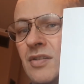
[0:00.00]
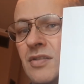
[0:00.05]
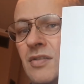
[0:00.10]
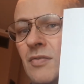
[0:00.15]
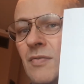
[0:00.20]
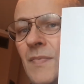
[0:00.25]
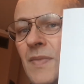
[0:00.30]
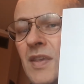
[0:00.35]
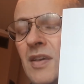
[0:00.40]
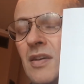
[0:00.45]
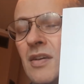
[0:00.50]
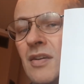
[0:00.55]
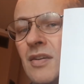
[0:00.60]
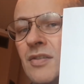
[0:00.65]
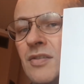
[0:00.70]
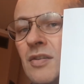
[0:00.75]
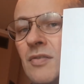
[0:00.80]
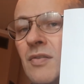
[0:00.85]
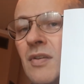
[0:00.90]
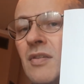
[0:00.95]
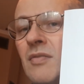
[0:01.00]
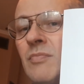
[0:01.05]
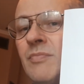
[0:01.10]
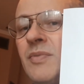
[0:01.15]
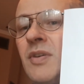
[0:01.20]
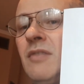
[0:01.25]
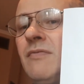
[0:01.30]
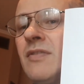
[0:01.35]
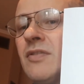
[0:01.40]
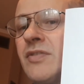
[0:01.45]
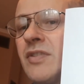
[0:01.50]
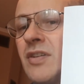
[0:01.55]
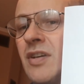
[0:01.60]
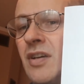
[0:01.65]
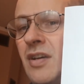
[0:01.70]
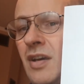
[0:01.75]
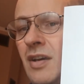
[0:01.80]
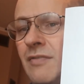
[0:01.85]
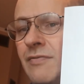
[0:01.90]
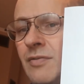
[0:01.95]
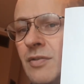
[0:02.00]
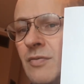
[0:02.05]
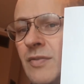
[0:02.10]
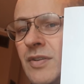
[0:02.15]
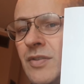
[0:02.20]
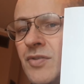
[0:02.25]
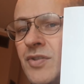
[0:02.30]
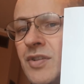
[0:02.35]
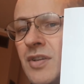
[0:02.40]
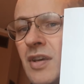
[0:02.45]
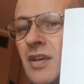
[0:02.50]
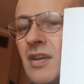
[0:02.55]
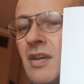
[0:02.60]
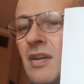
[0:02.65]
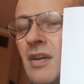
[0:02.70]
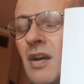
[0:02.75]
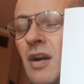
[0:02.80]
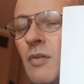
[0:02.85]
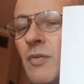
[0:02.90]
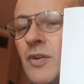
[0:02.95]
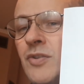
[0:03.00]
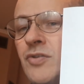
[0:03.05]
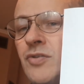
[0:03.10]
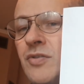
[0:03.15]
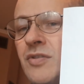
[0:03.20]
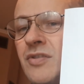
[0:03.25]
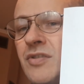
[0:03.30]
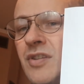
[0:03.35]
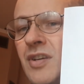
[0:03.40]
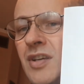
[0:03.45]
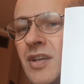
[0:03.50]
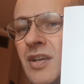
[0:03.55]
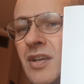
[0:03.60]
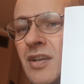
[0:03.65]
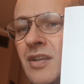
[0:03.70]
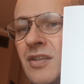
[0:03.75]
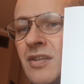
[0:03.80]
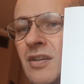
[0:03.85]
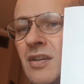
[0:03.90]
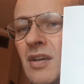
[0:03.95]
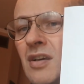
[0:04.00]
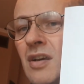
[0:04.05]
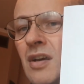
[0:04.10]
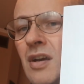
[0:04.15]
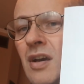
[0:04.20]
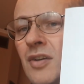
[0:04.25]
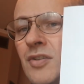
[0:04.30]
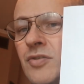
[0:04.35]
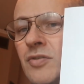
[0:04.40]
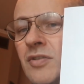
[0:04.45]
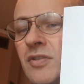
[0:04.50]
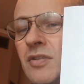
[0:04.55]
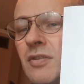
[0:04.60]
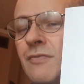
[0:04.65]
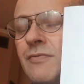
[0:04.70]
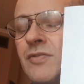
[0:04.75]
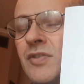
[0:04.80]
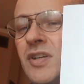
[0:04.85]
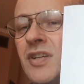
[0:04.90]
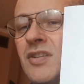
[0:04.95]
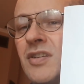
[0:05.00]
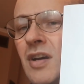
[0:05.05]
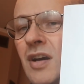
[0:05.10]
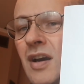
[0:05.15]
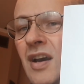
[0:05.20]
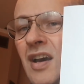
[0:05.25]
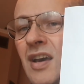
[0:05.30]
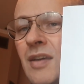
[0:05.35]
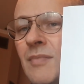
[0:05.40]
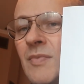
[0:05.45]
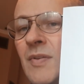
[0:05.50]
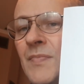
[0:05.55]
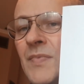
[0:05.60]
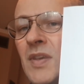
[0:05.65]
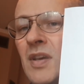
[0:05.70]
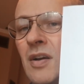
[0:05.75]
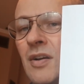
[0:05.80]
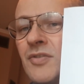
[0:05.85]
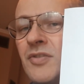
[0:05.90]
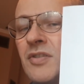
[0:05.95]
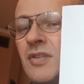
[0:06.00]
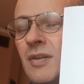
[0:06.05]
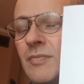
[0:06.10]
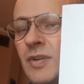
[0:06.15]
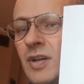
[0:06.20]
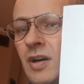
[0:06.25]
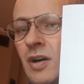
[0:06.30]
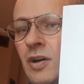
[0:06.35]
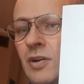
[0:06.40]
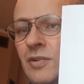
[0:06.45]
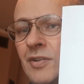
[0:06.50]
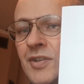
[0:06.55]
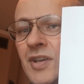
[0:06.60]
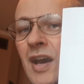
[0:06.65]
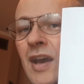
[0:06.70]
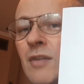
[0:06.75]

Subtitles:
So be very careful when you say what you did during your free time on summer holiday.